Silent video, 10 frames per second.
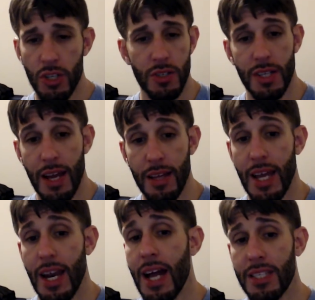and that
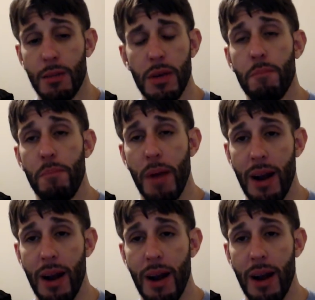has to be
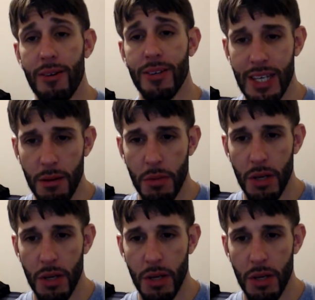embarrassing to him.